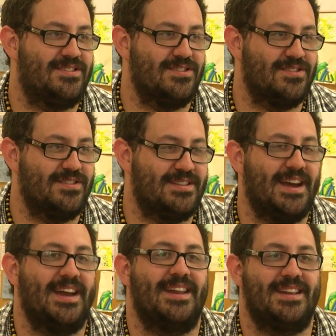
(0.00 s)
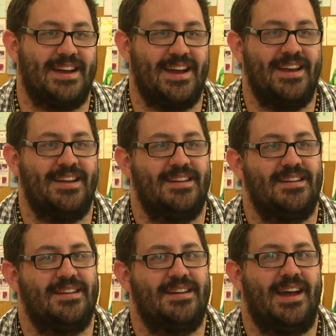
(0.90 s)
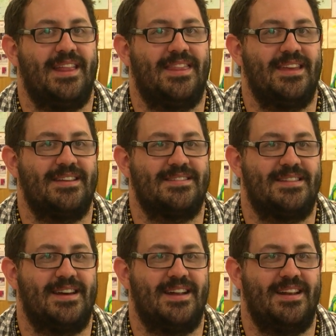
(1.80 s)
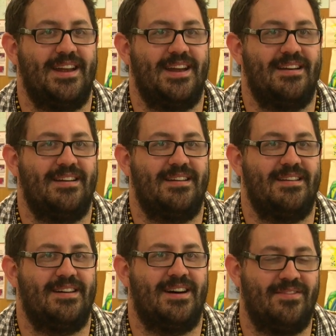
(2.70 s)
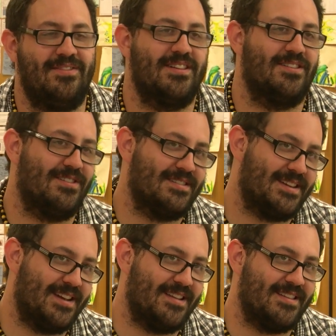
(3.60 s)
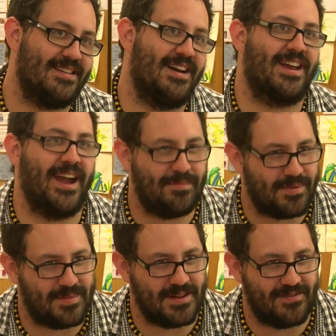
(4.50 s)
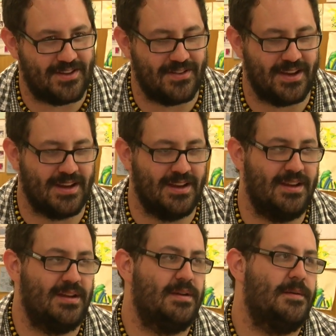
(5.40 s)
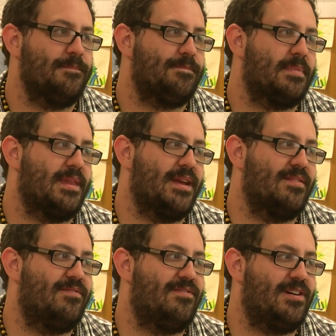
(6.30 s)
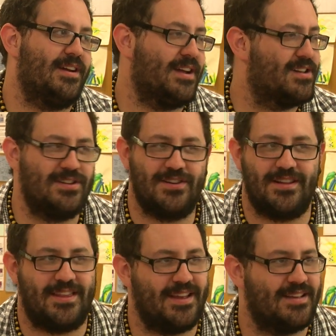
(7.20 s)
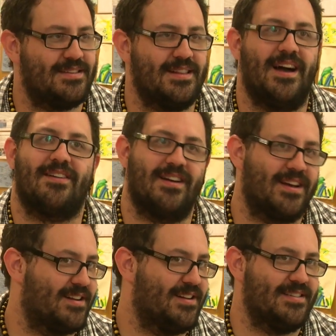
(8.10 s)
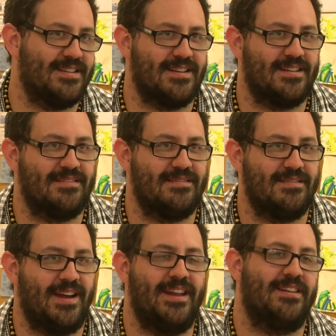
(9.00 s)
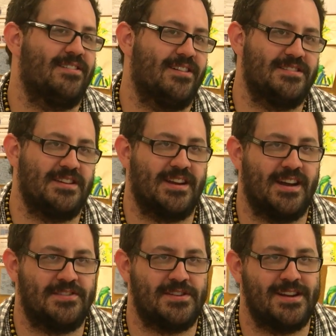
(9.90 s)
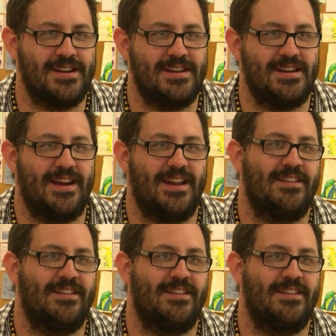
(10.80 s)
do day to day and things that I feel all centres are capable of doing include things like recognising and acknowledging country and